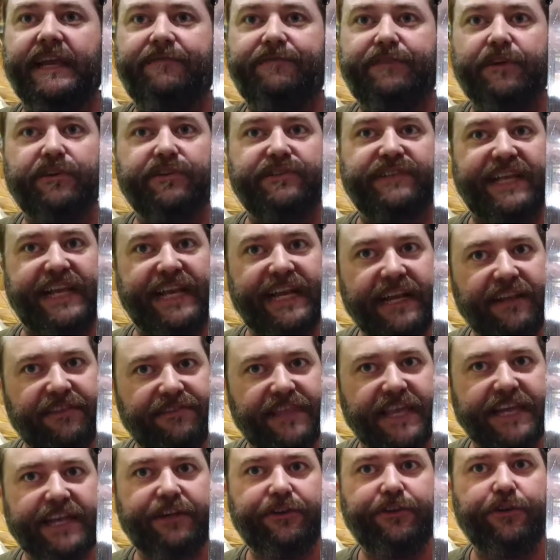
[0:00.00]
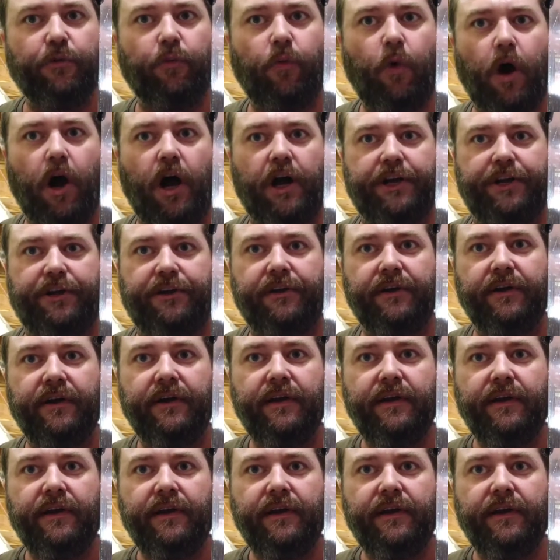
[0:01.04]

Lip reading: If there's anything in your water